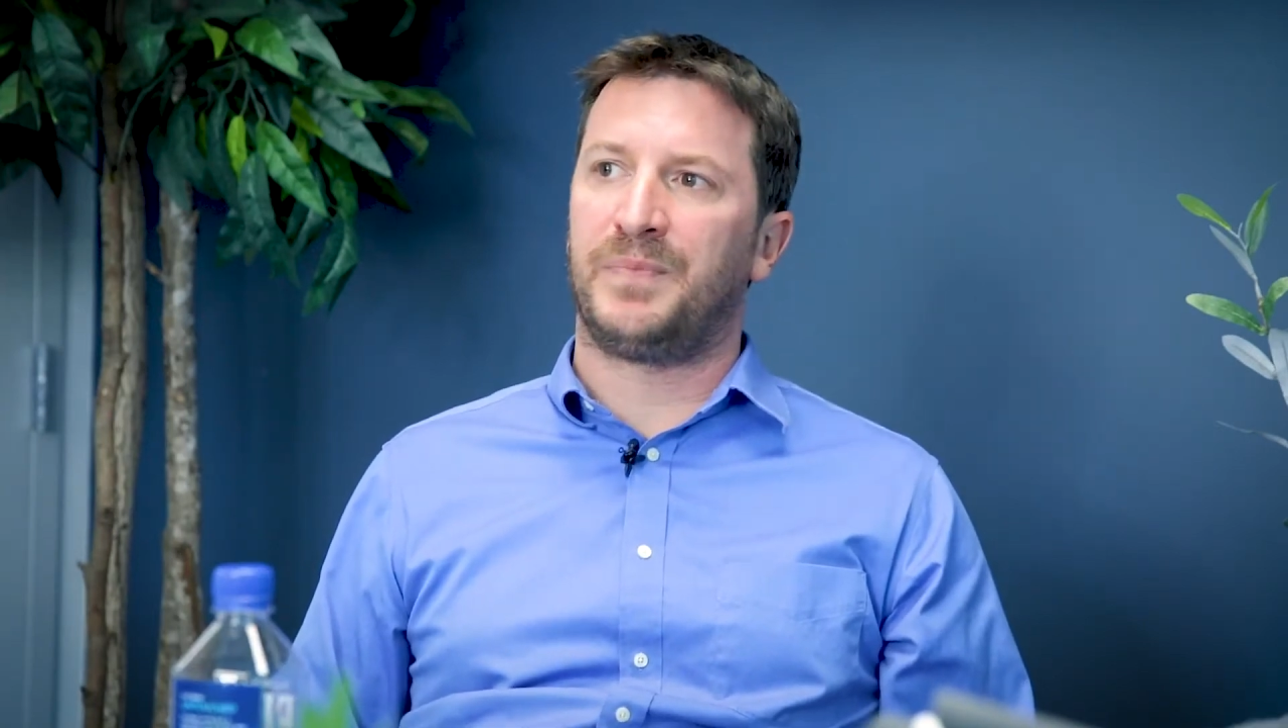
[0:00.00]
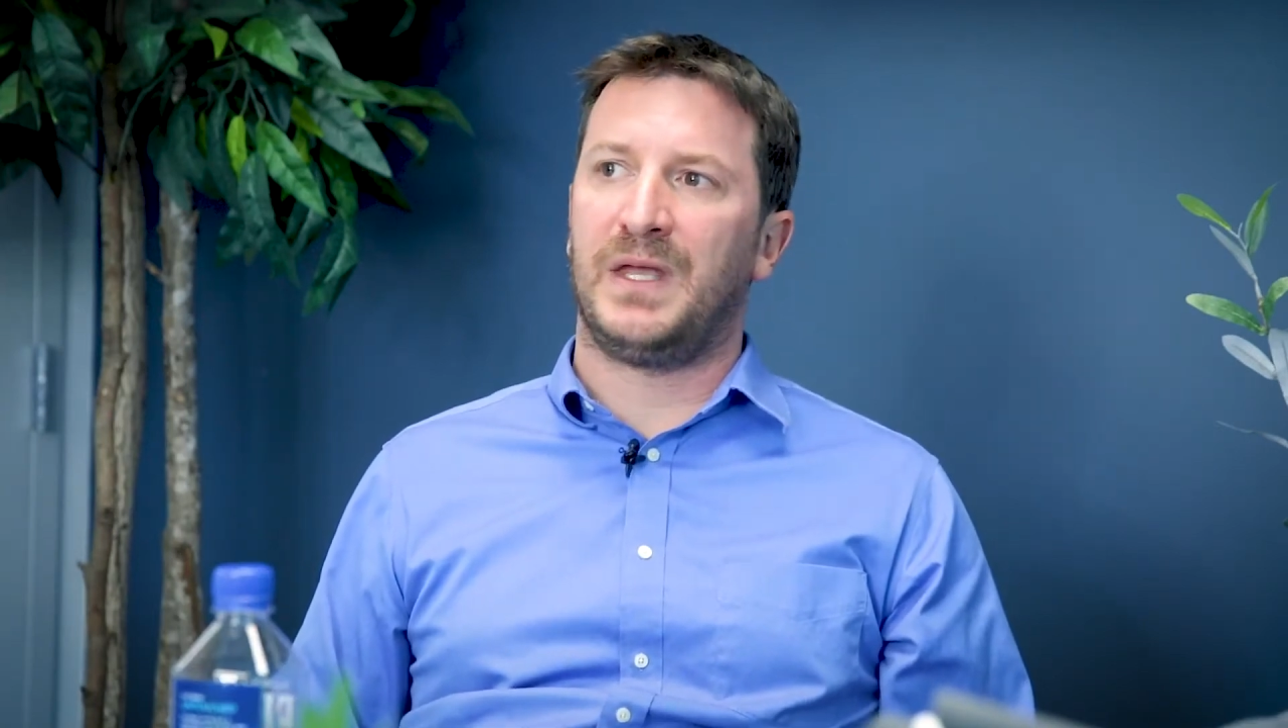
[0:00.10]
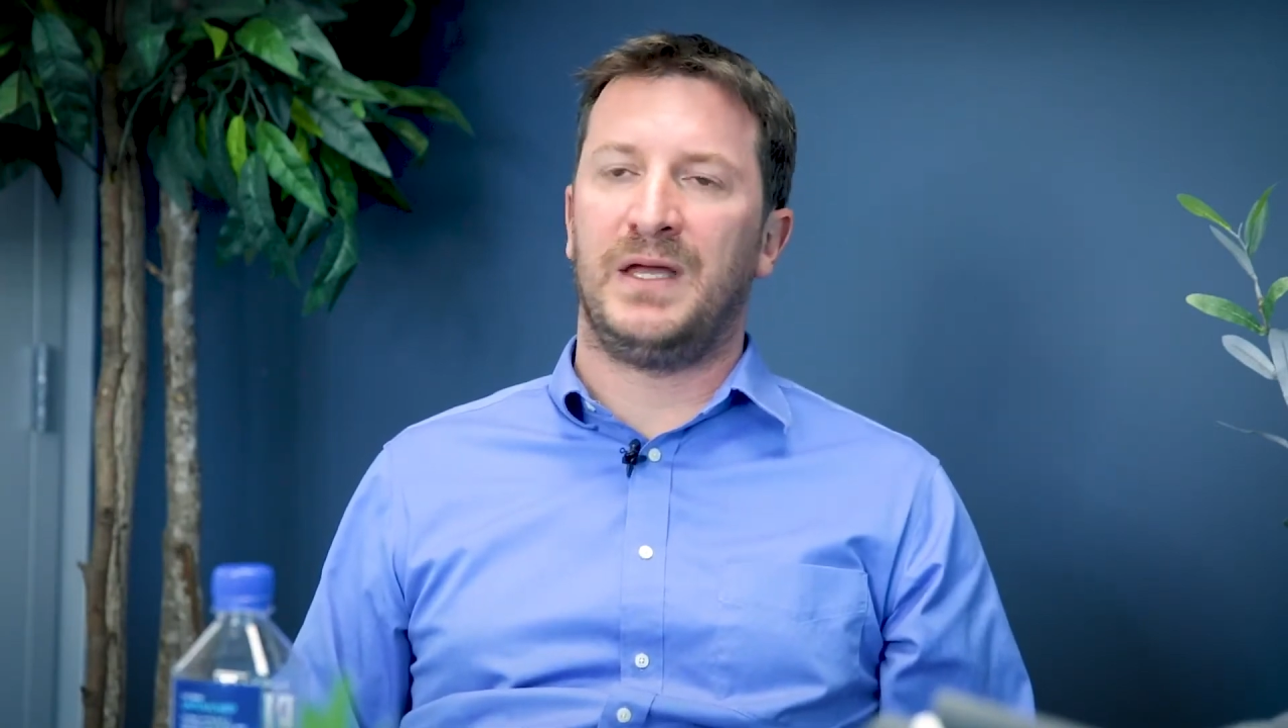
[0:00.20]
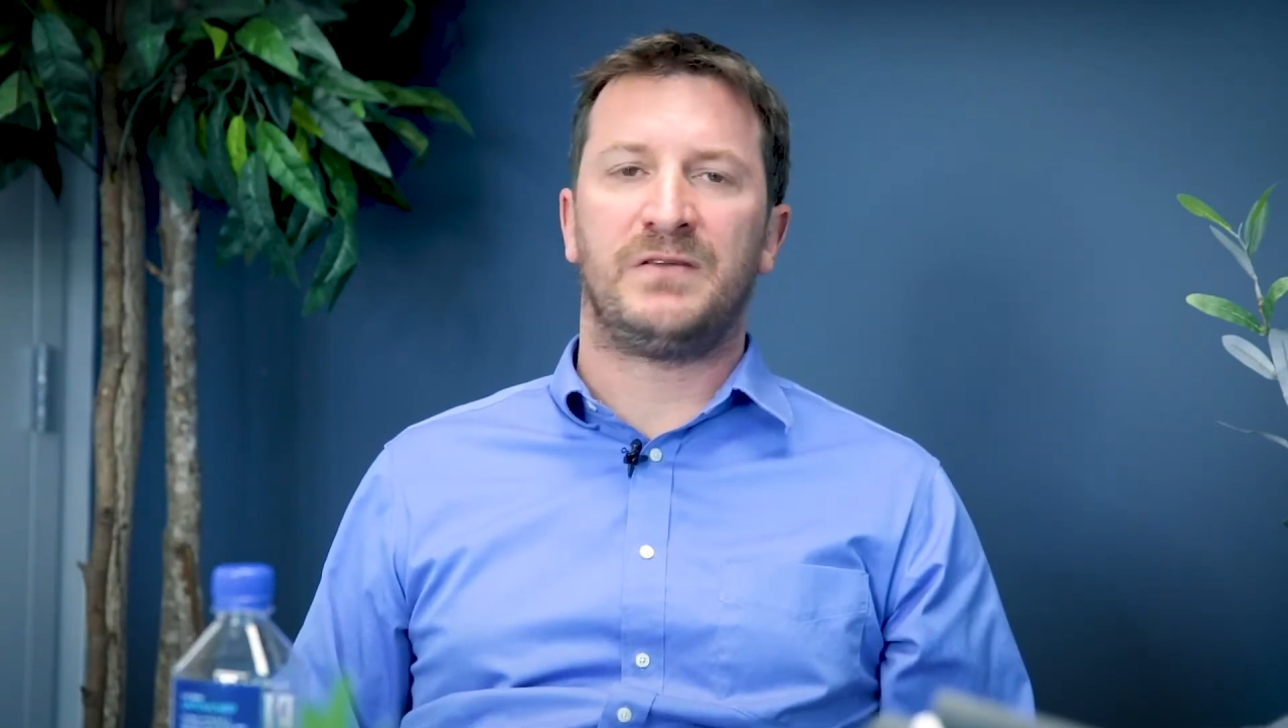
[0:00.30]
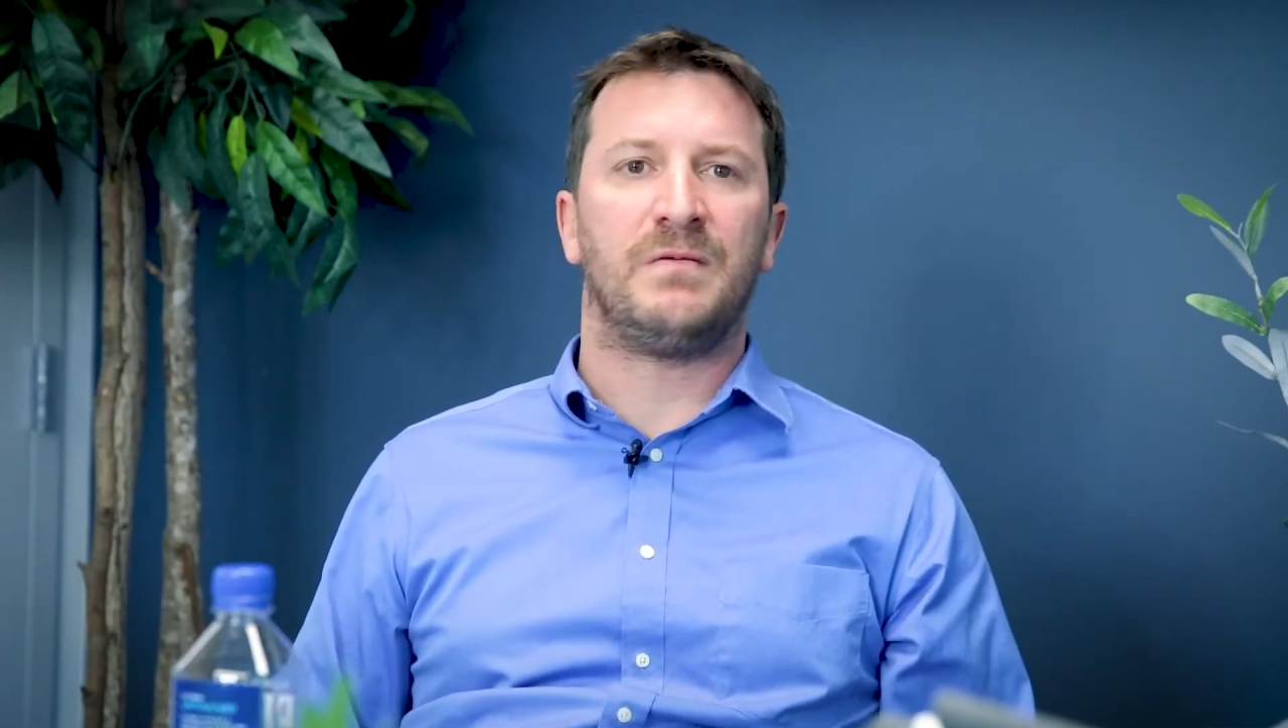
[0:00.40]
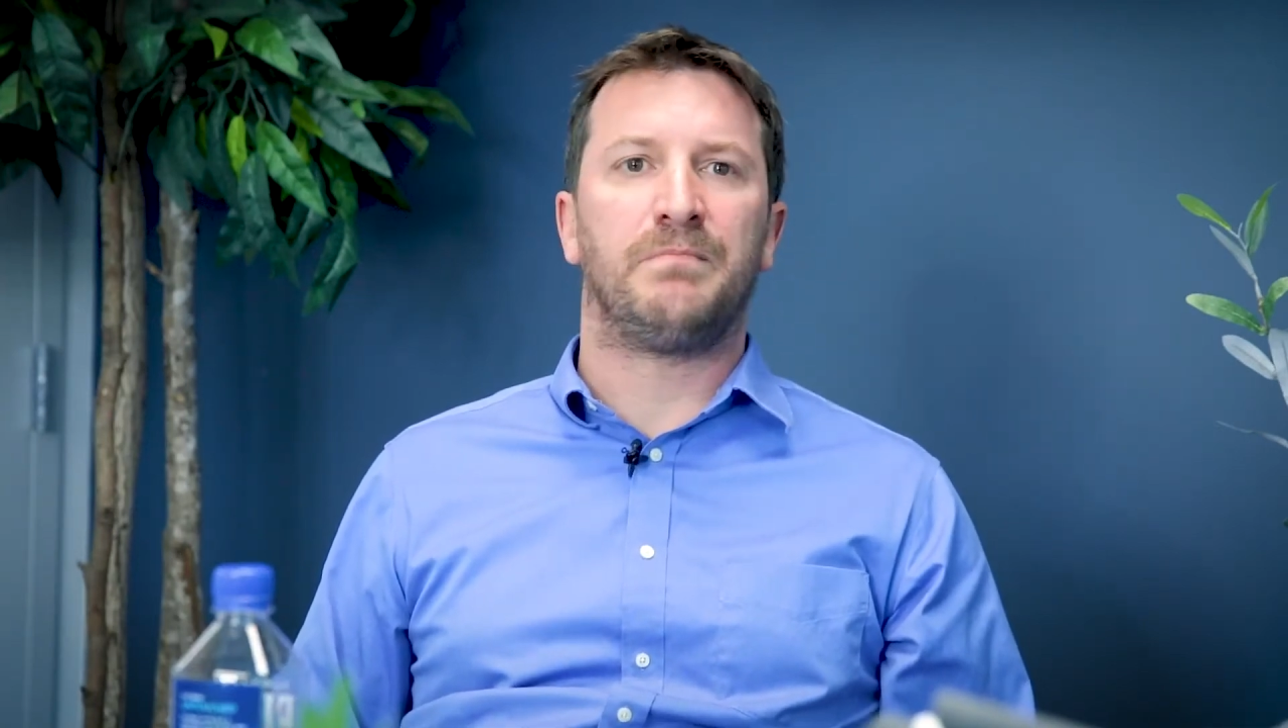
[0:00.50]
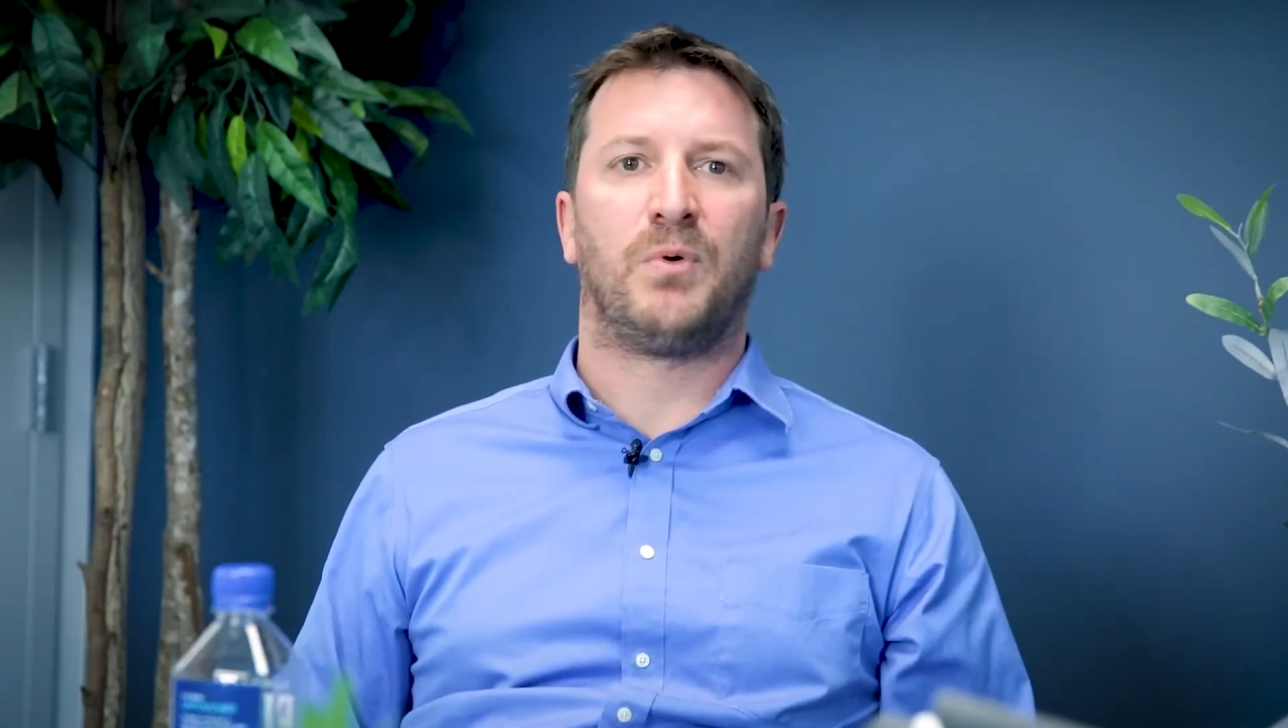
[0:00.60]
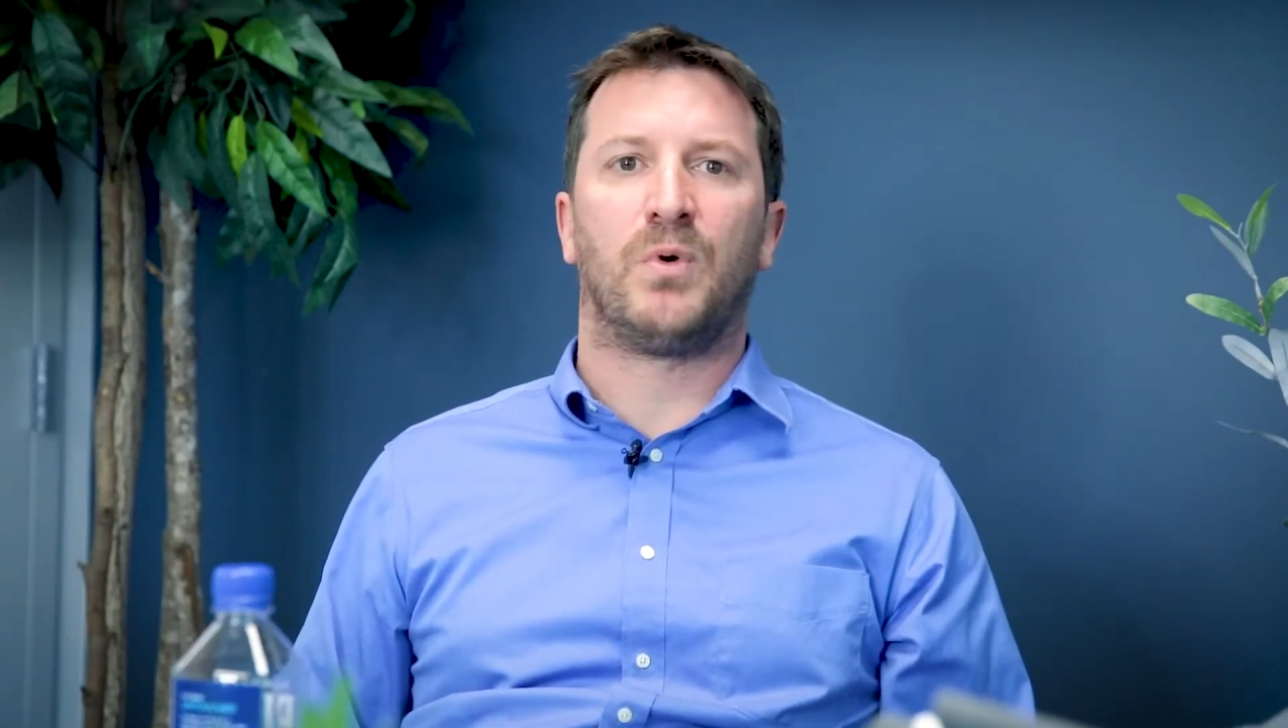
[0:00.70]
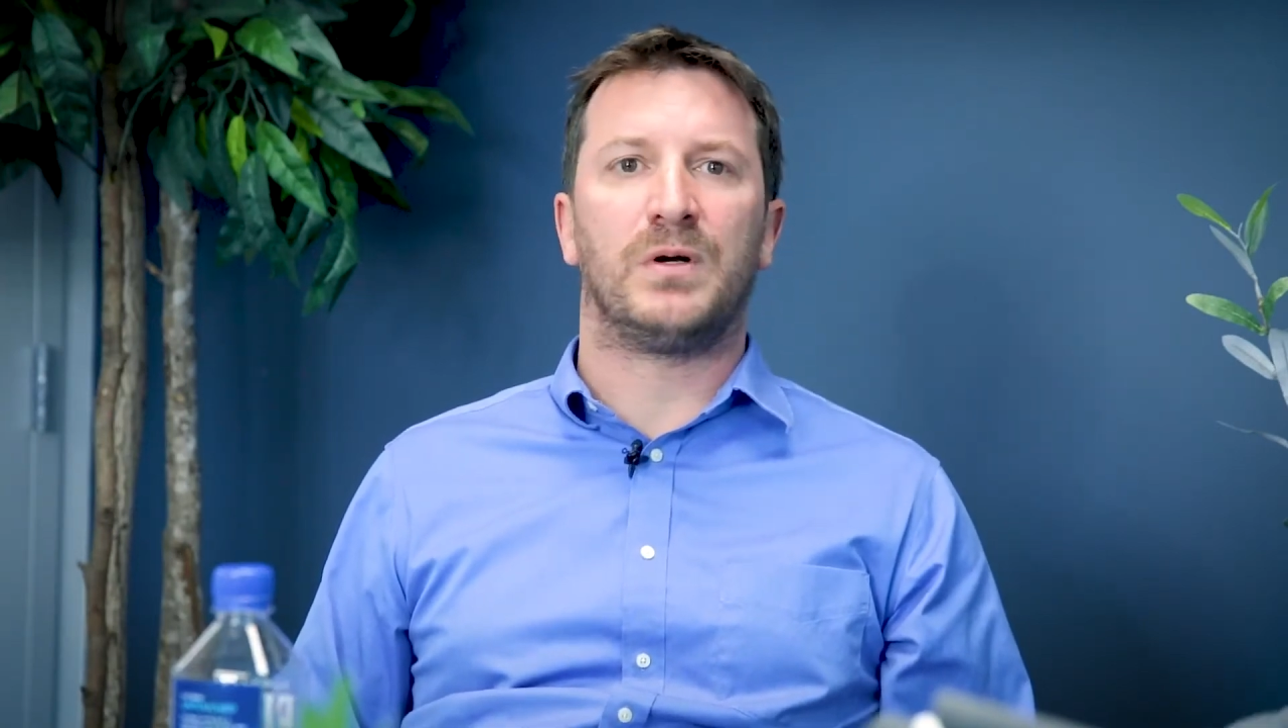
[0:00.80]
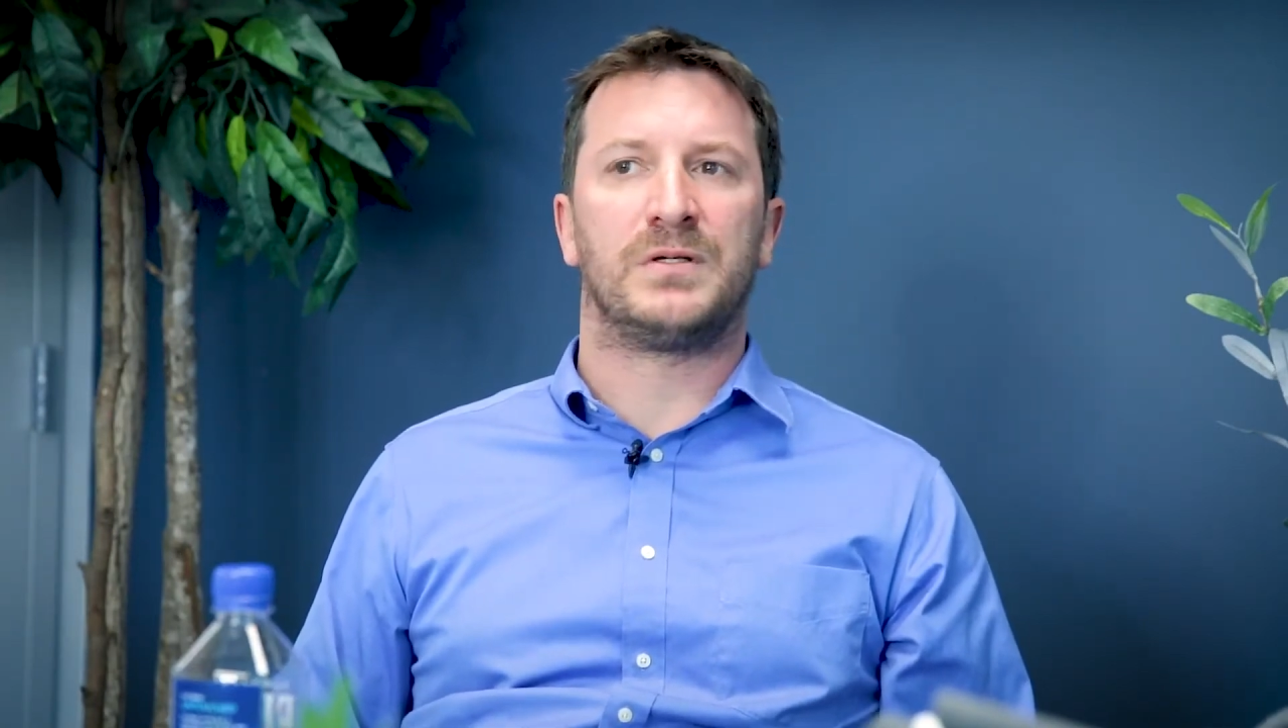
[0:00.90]
It's
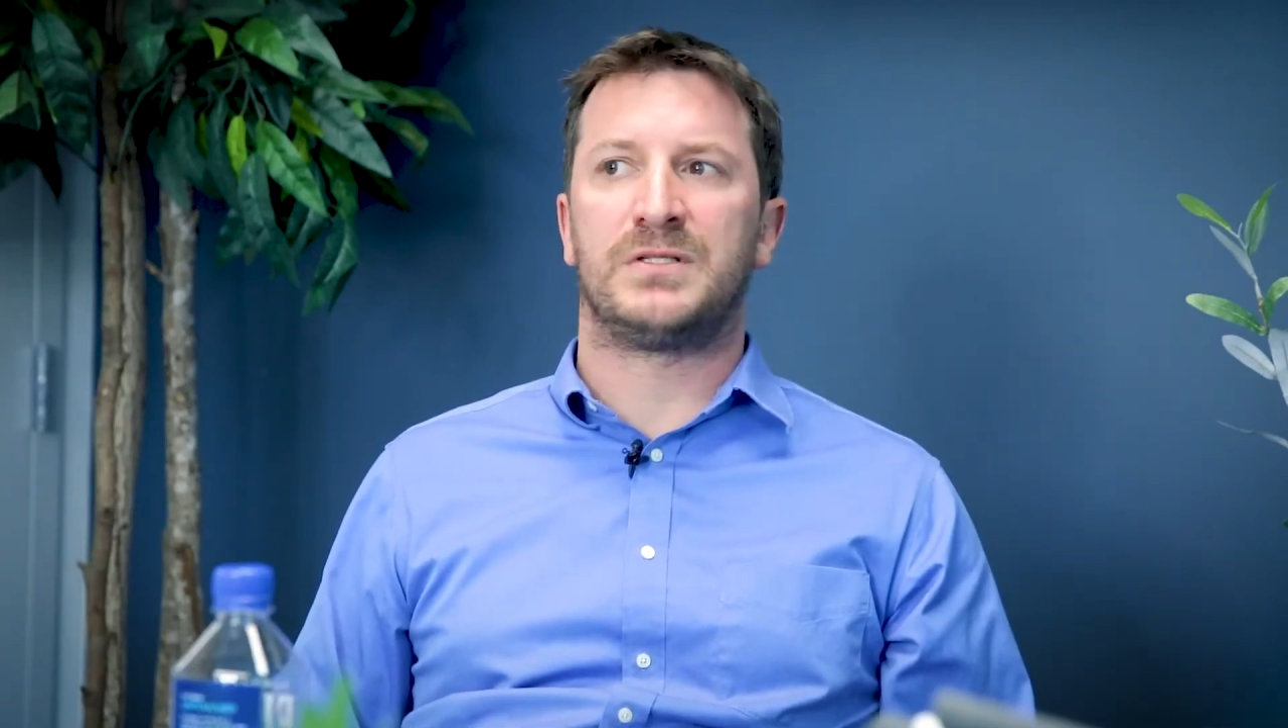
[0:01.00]
important